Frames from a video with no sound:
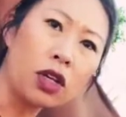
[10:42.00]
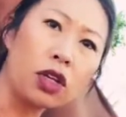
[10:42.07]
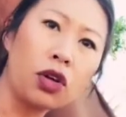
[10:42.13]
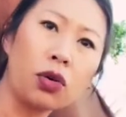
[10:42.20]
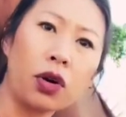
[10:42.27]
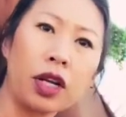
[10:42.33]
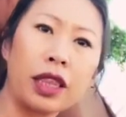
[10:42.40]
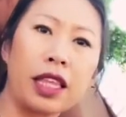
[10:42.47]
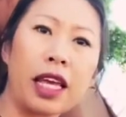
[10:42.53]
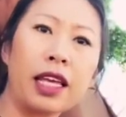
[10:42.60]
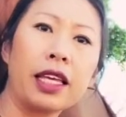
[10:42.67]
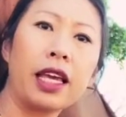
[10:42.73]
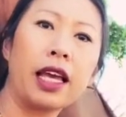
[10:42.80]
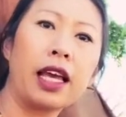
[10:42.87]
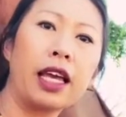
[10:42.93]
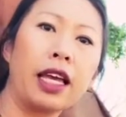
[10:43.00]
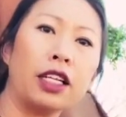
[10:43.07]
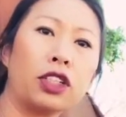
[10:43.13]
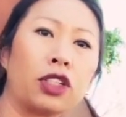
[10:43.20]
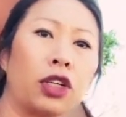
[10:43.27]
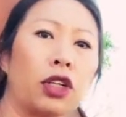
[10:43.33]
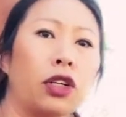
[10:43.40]
you are thinking
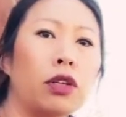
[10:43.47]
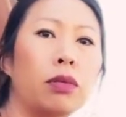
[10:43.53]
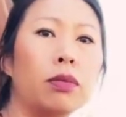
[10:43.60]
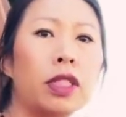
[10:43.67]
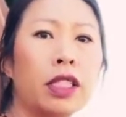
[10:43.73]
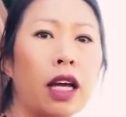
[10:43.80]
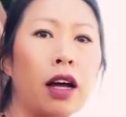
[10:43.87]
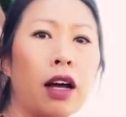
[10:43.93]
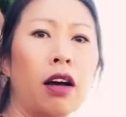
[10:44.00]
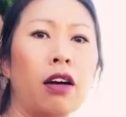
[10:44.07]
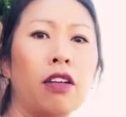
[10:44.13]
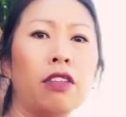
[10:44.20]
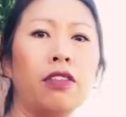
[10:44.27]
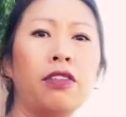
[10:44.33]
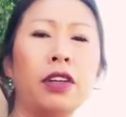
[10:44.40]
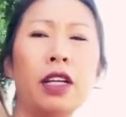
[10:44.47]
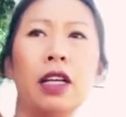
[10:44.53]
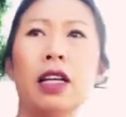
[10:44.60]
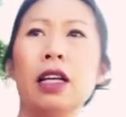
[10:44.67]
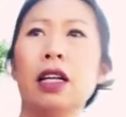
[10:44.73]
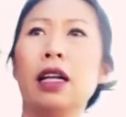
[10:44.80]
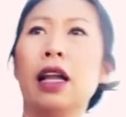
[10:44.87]
in terms of
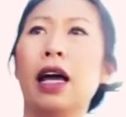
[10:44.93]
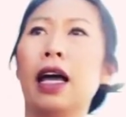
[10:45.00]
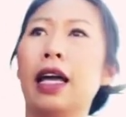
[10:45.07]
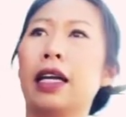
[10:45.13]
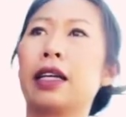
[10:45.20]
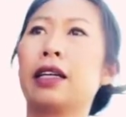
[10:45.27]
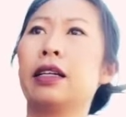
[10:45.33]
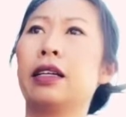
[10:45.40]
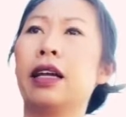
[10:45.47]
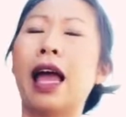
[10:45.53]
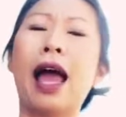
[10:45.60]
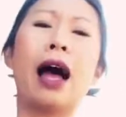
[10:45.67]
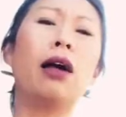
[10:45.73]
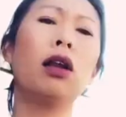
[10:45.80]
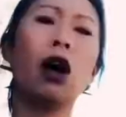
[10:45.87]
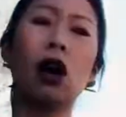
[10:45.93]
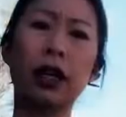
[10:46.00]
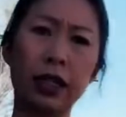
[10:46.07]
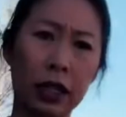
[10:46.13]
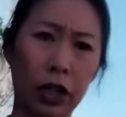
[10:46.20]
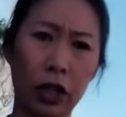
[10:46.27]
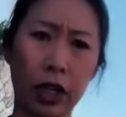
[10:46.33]
like, how
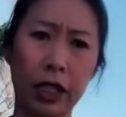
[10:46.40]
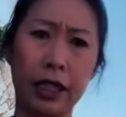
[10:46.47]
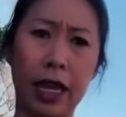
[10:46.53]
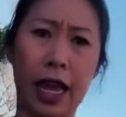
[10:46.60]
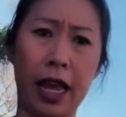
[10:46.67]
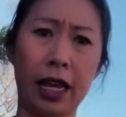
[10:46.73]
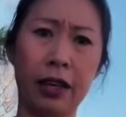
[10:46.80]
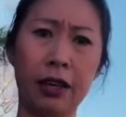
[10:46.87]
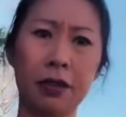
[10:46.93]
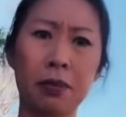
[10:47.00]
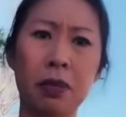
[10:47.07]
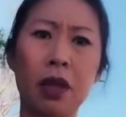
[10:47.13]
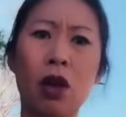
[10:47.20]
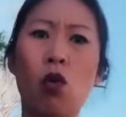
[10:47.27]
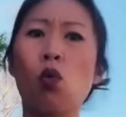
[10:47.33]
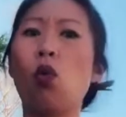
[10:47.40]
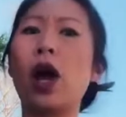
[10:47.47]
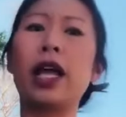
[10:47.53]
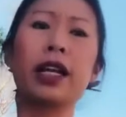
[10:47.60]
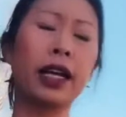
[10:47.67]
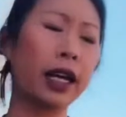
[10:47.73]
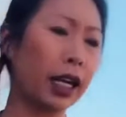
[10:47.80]
long is it going to take?
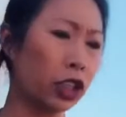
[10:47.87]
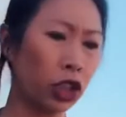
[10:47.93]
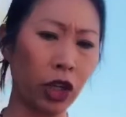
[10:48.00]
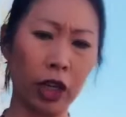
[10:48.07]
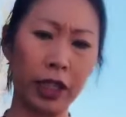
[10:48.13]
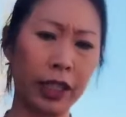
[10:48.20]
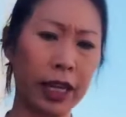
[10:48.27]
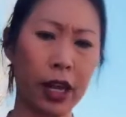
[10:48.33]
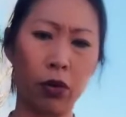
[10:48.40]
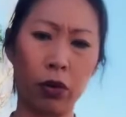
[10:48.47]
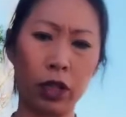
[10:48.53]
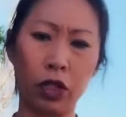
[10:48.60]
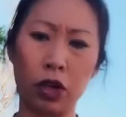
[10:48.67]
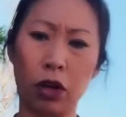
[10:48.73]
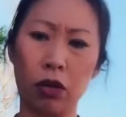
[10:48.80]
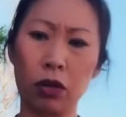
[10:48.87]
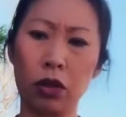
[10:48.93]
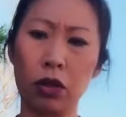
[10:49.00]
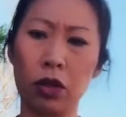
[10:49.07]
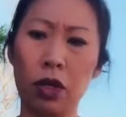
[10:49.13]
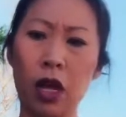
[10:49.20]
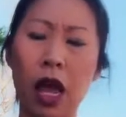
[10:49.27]
When can I start seeing
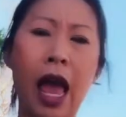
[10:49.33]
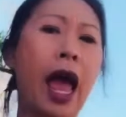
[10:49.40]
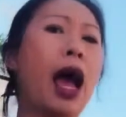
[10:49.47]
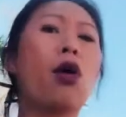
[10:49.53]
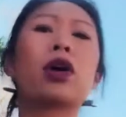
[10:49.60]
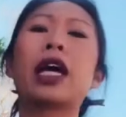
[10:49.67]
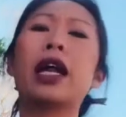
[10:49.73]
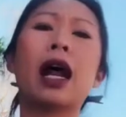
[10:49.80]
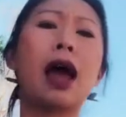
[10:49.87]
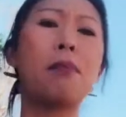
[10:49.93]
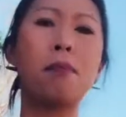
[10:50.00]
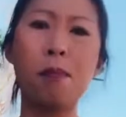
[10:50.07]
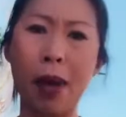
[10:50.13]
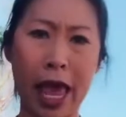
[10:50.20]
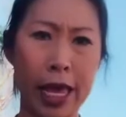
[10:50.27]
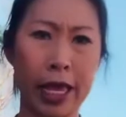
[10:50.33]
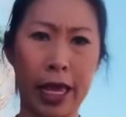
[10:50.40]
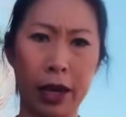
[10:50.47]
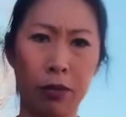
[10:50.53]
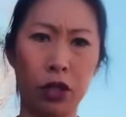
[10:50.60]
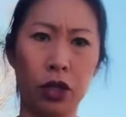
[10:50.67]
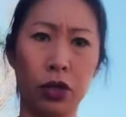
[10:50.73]
results? How can I make
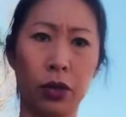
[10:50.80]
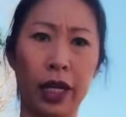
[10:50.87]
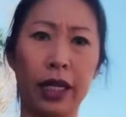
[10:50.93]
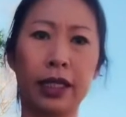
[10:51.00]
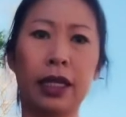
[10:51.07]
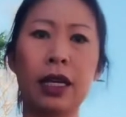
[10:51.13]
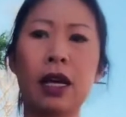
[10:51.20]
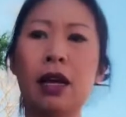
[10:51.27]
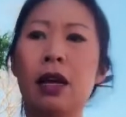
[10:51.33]
him do it?